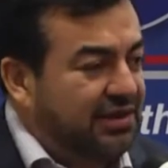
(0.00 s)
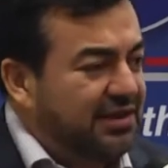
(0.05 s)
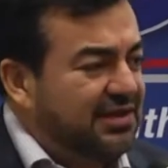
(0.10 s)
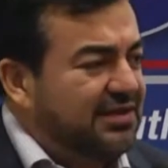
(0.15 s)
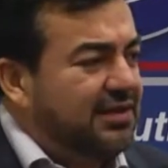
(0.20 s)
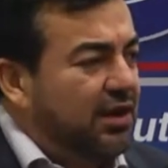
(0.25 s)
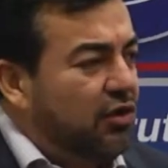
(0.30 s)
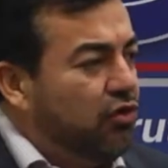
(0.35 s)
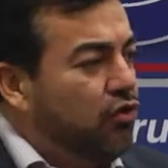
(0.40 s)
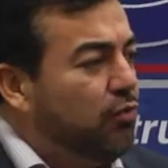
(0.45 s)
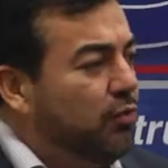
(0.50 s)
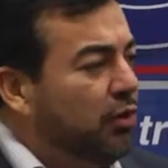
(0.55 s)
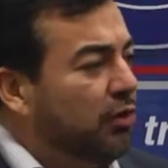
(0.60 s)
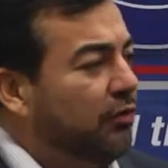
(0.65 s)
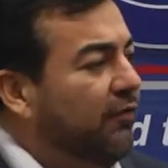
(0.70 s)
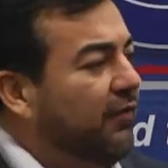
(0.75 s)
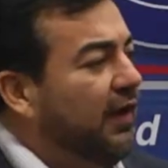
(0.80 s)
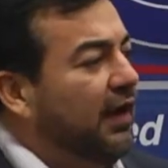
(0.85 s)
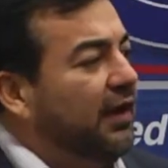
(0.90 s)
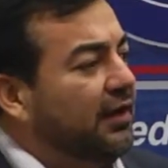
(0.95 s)
this is a human
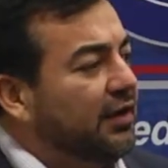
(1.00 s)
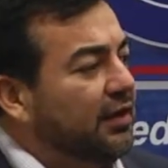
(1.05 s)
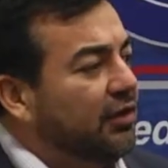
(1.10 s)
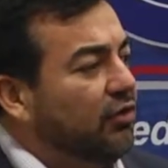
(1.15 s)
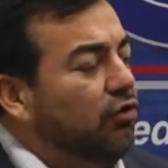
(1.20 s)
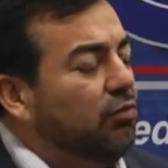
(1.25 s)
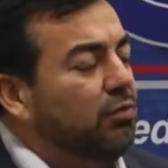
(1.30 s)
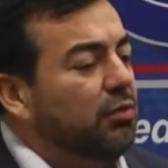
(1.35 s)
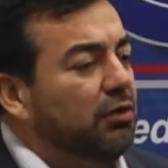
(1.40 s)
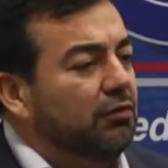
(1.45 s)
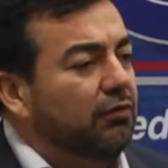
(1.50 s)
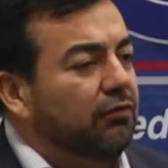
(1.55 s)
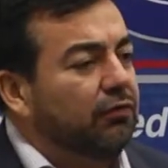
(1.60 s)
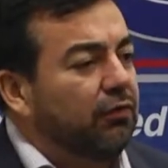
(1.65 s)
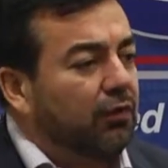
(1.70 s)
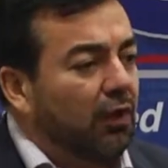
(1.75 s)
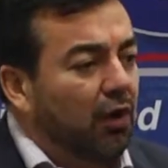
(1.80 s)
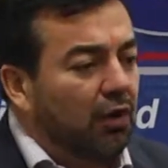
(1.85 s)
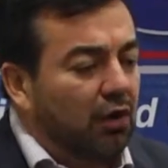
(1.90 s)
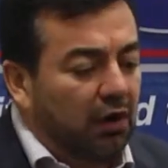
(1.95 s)
failure, human
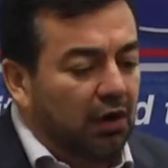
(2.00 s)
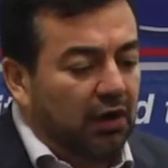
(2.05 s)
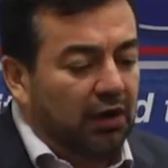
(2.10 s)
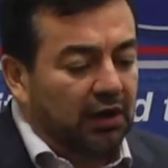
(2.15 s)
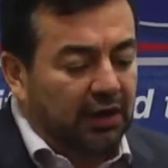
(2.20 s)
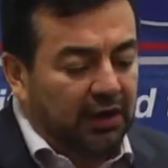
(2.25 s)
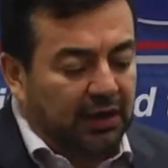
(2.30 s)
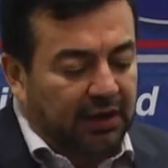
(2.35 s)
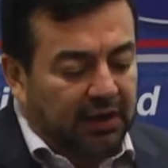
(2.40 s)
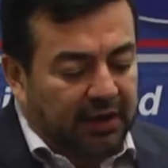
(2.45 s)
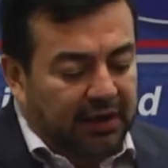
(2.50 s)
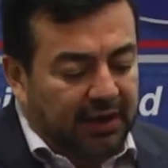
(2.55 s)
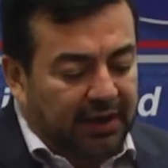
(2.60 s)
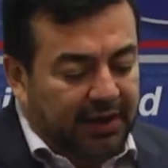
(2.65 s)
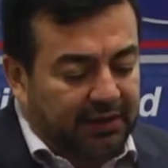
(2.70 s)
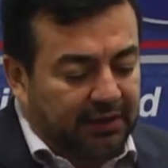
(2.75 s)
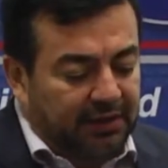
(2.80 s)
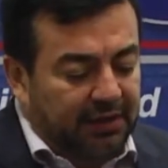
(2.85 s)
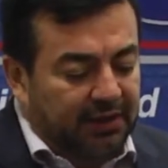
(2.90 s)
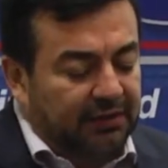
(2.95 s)
flaw,
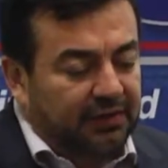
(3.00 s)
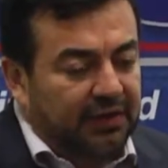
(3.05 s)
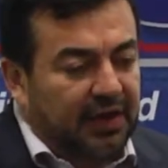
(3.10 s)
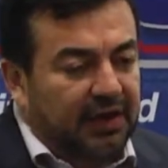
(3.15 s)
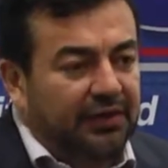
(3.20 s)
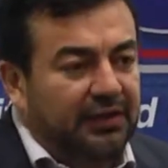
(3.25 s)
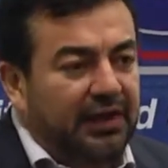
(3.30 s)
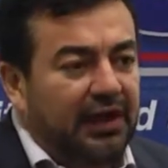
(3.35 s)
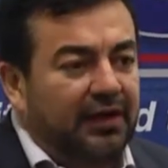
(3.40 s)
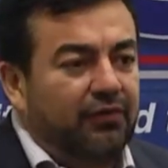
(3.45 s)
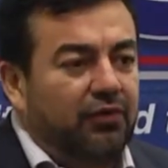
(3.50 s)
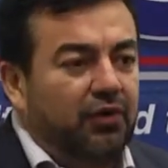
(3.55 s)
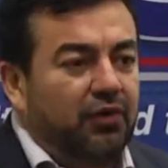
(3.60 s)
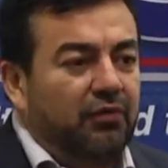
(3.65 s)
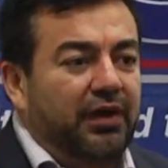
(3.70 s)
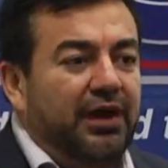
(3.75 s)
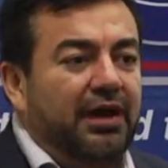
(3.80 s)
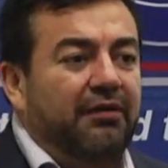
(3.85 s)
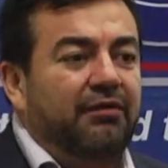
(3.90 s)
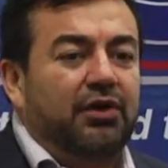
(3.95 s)
and therefore
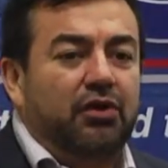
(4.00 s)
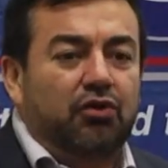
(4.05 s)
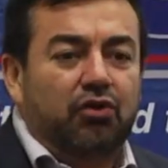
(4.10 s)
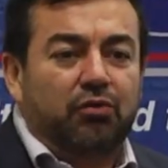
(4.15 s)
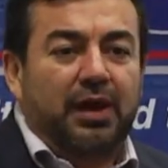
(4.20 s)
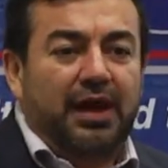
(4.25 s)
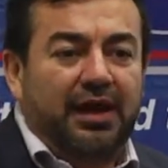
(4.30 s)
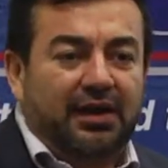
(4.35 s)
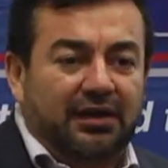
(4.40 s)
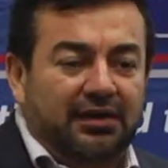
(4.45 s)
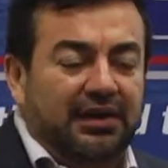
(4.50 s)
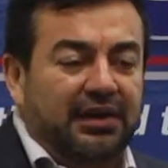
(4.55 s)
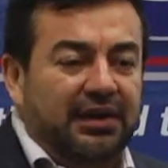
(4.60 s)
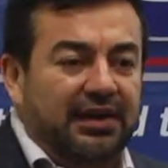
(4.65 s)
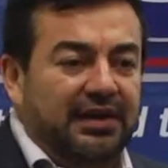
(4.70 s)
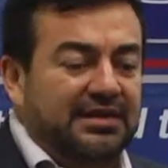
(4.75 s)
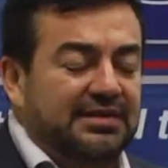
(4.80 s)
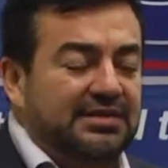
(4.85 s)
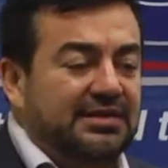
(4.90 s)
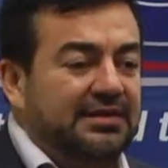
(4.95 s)
wherever humanity
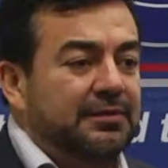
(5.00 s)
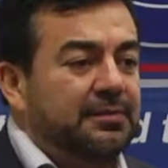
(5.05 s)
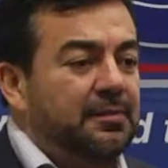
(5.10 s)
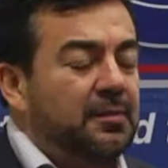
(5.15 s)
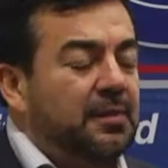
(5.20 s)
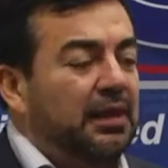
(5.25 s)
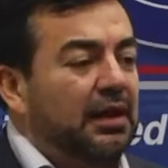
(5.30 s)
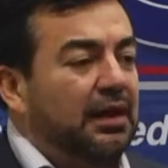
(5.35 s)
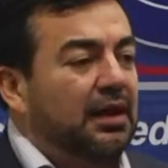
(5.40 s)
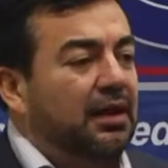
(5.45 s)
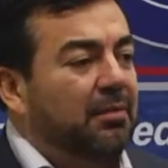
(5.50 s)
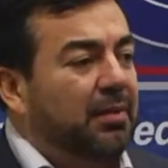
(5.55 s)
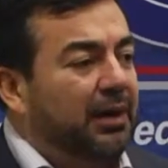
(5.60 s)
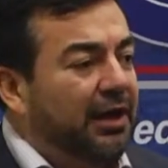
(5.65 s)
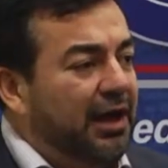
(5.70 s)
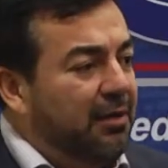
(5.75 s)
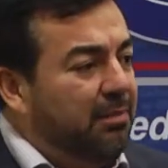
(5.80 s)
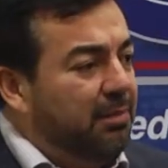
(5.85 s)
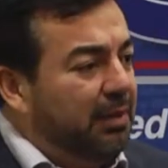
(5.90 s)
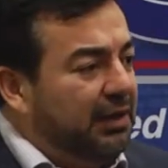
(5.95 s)
is. But
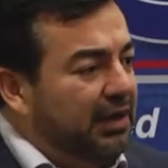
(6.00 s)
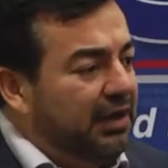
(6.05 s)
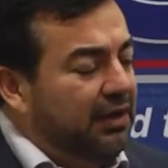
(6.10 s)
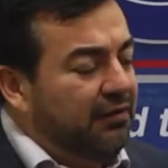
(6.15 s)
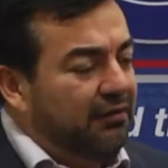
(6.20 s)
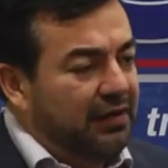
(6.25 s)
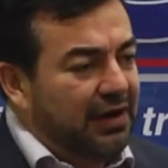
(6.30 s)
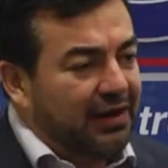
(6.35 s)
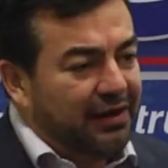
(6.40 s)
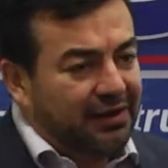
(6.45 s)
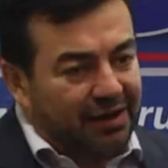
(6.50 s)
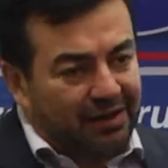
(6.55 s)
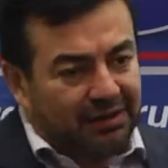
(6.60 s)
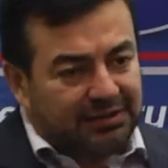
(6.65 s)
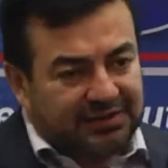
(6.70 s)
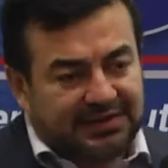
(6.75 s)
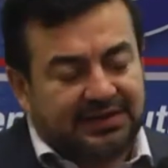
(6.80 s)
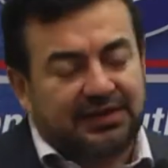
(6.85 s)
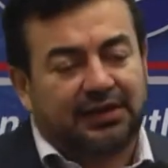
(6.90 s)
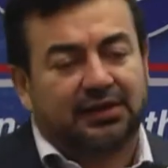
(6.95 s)
I believe we are in a
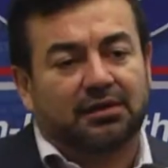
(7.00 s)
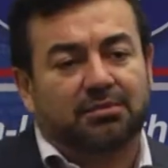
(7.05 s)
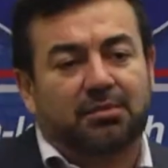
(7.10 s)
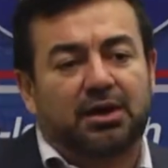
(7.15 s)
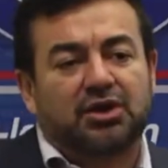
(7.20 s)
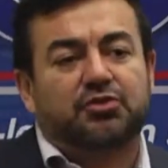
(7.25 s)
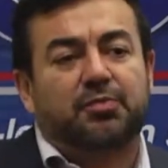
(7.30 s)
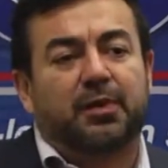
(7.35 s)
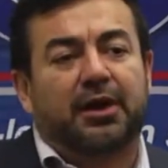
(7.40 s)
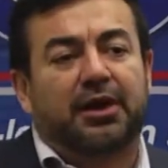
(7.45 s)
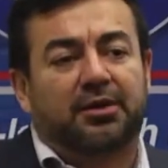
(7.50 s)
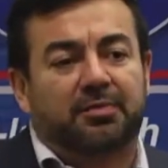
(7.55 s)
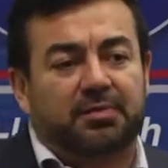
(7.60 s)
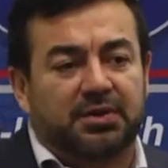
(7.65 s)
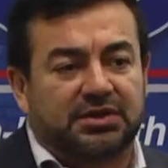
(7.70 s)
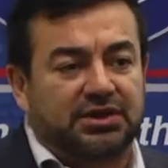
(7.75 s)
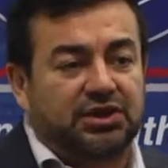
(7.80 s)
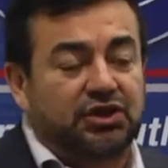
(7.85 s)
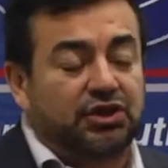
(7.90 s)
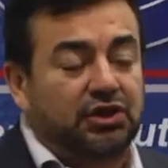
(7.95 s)
still much better
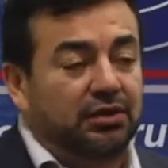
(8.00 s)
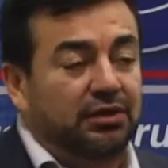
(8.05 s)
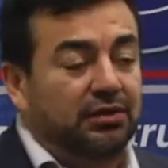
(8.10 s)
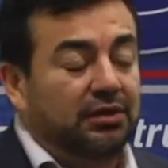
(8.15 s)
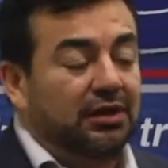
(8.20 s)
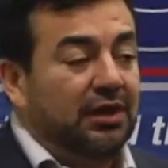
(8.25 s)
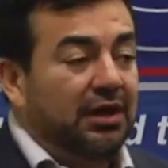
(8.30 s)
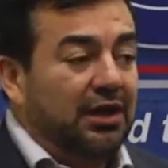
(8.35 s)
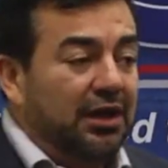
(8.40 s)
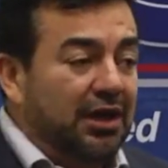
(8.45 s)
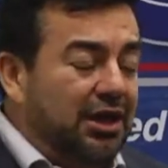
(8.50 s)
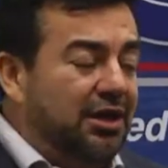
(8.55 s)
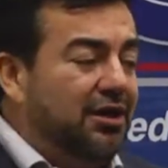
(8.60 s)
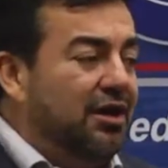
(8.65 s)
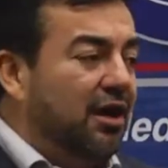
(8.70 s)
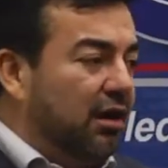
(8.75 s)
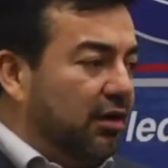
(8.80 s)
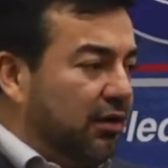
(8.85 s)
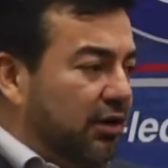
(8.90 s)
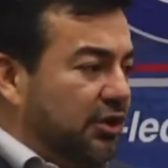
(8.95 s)
position in
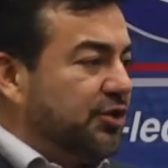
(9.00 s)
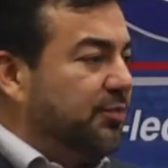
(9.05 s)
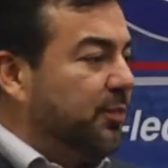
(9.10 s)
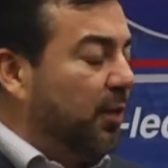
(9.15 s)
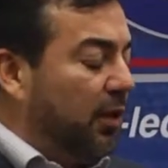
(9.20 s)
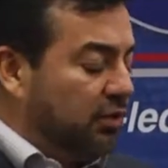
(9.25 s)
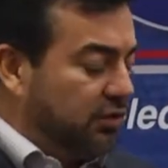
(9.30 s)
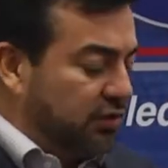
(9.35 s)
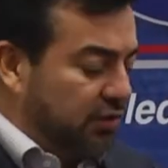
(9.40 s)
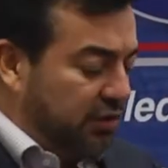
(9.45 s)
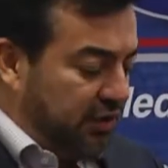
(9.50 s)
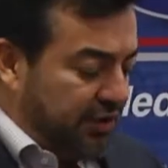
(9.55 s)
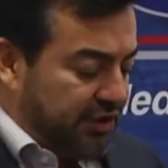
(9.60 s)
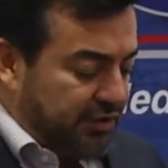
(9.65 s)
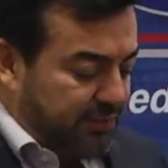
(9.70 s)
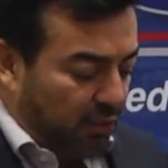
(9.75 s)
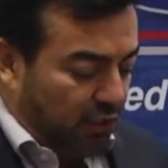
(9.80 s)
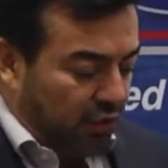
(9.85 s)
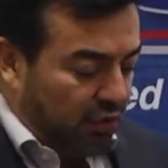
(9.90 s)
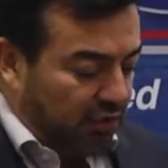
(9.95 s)
our response to
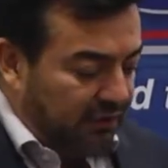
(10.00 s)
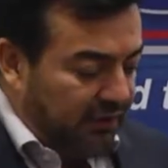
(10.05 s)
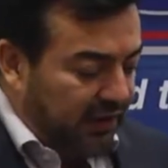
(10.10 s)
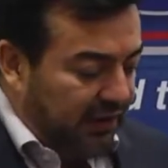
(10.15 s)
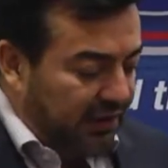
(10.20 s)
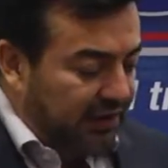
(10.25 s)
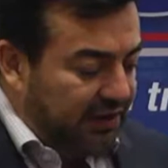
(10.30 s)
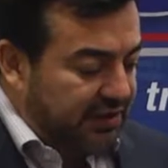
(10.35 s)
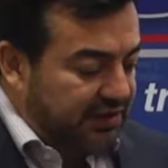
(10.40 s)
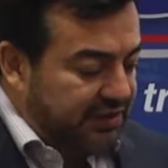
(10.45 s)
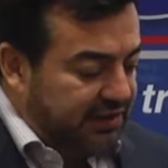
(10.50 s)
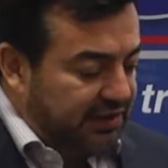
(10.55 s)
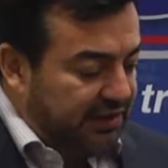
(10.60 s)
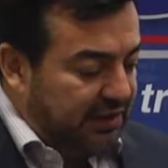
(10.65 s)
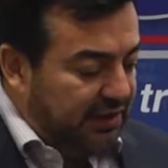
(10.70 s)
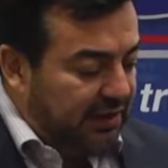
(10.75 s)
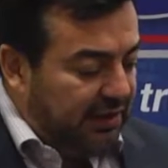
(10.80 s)
these moral failures.